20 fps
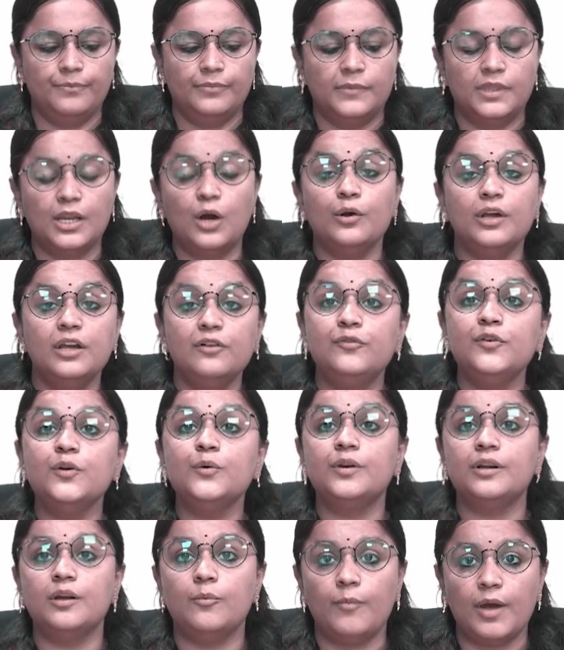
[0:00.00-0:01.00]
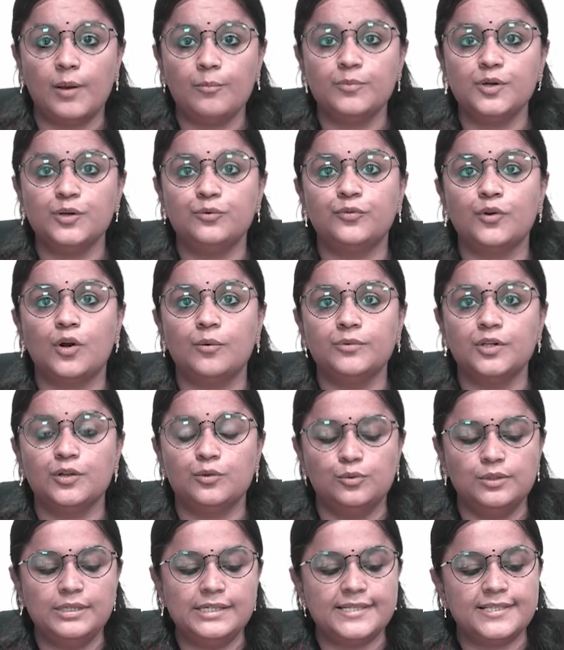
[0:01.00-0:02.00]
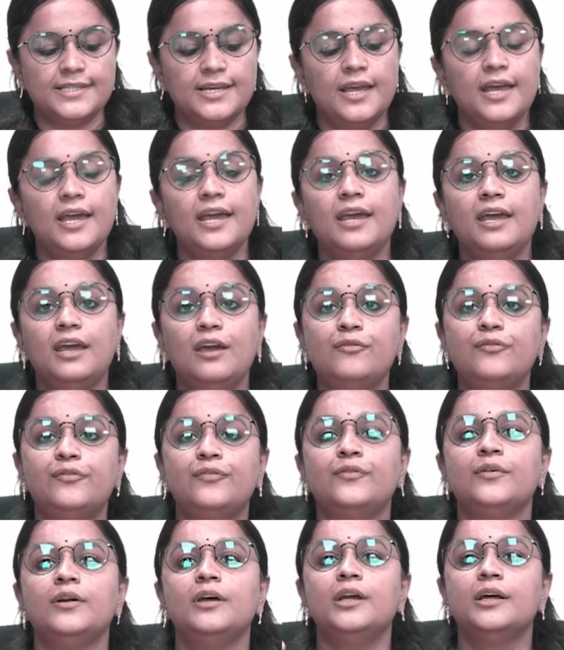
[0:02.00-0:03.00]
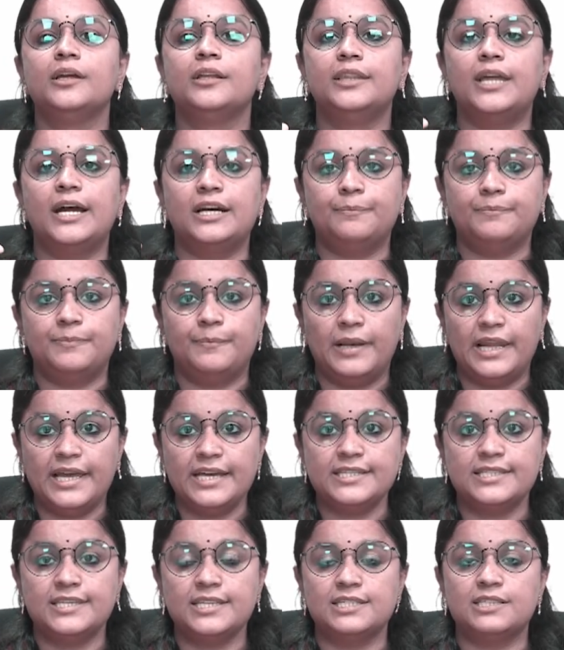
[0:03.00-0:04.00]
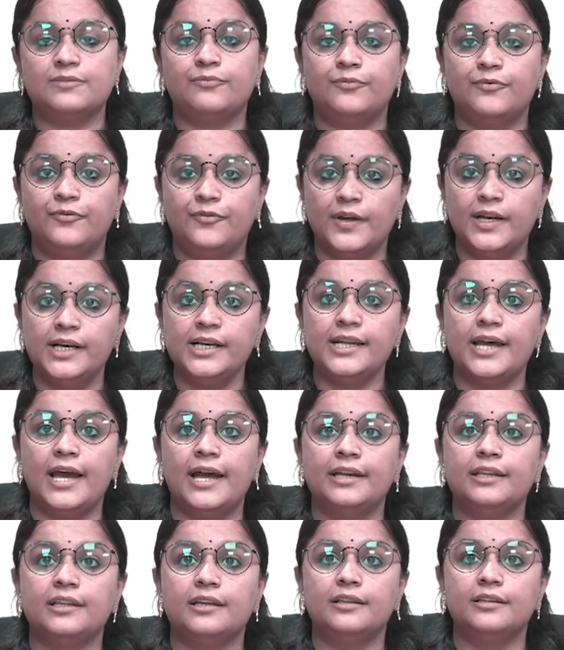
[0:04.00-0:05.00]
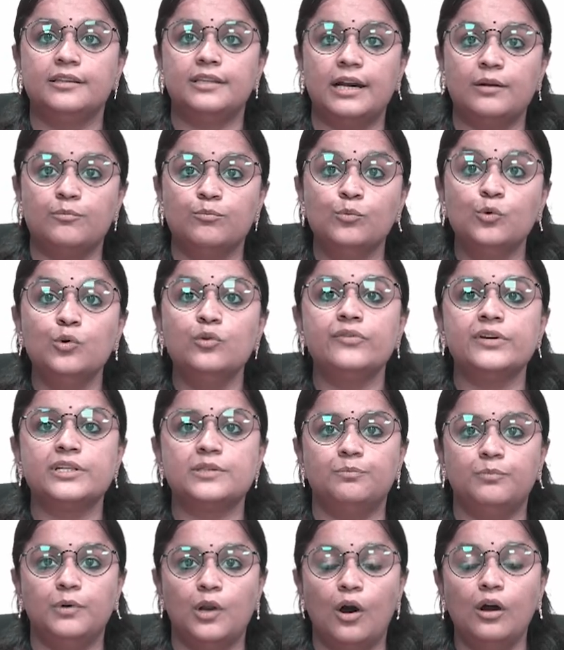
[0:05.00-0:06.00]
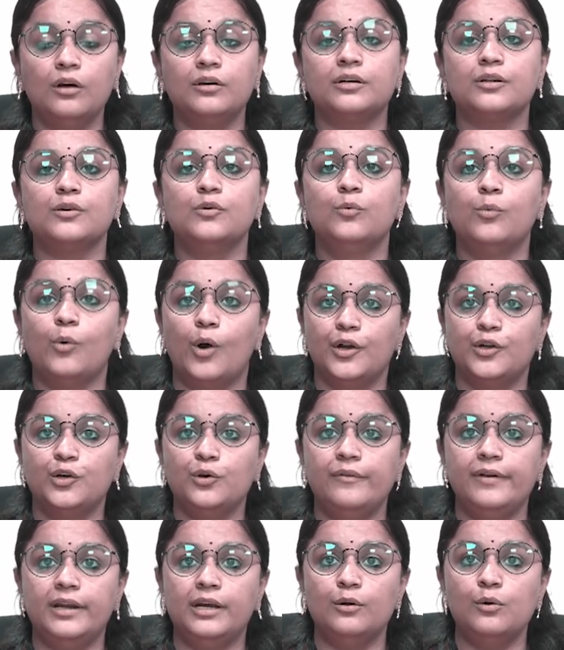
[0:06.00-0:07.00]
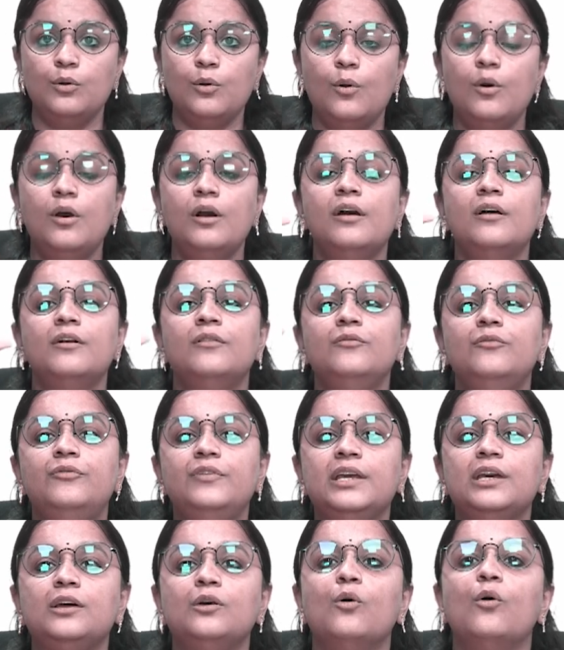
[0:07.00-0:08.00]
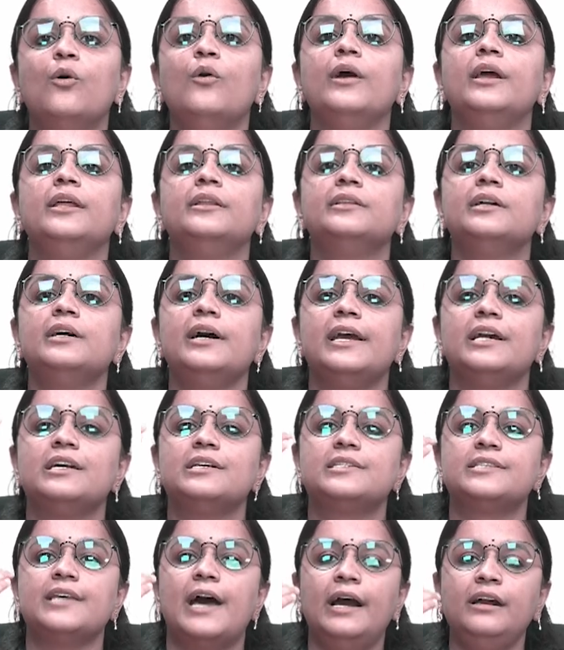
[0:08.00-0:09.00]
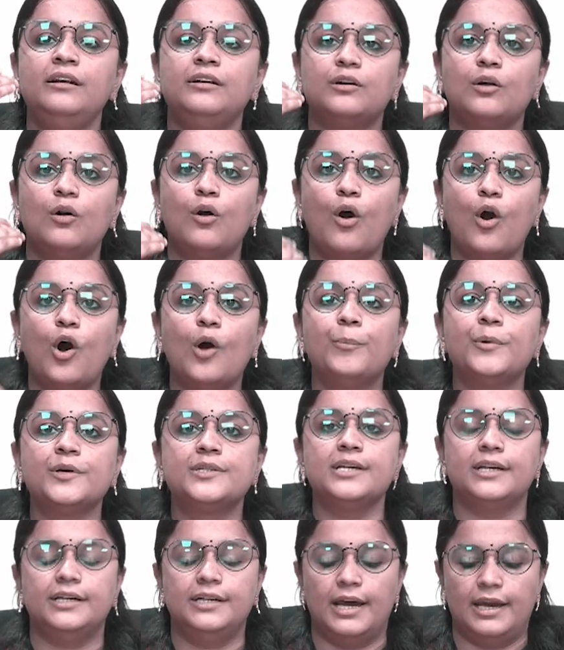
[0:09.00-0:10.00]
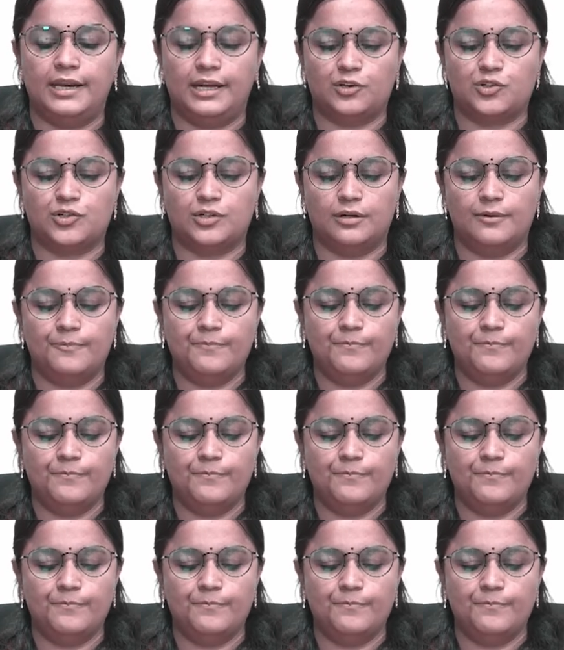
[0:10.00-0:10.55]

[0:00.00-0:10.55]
Now if you remember from the rules, if that place is filled and that move is blocked, what do? We go in the exact opposite direction.